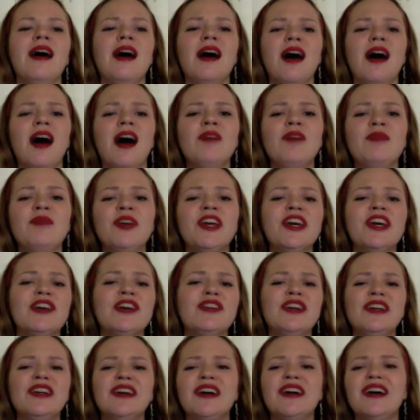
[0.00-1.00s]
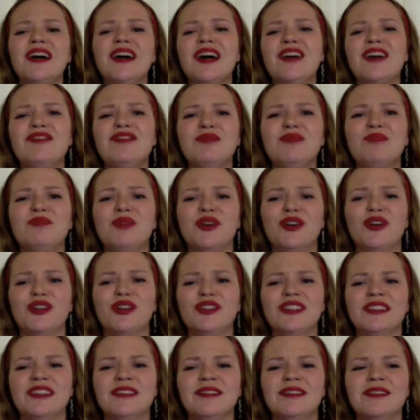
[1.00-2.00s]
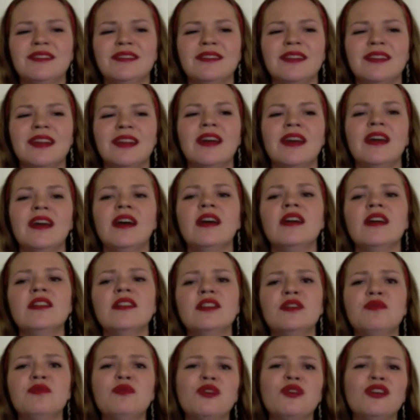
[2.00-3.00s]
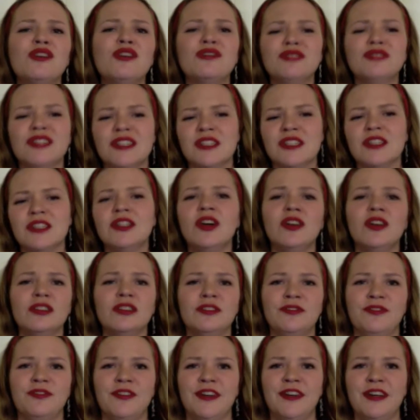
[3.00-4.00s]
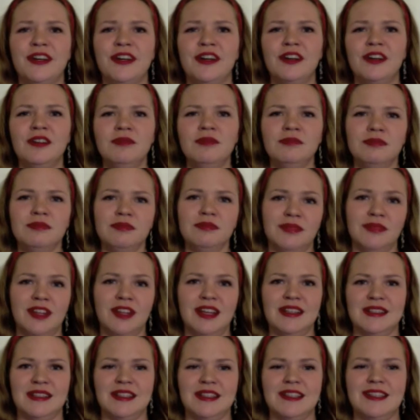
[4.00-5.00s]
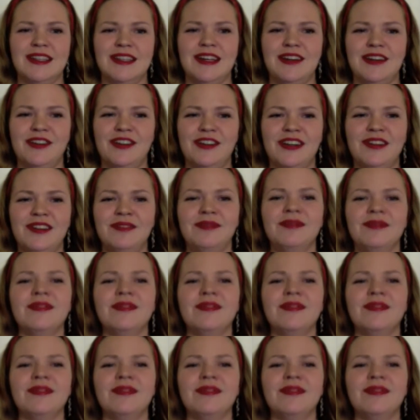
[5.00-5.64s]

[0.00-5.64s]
I'm carrying a heavy burden. The world is not fair," etc.